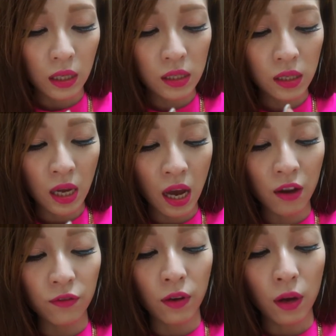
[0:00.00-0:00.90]
doesn't
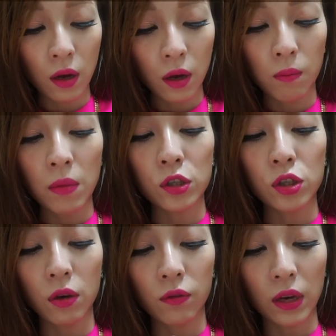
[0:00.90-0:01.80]
have
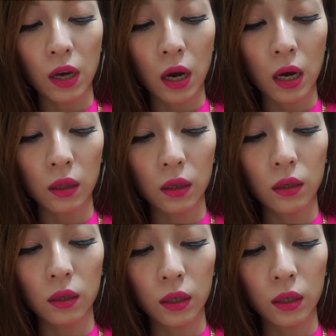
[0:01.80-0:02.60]
much of a color.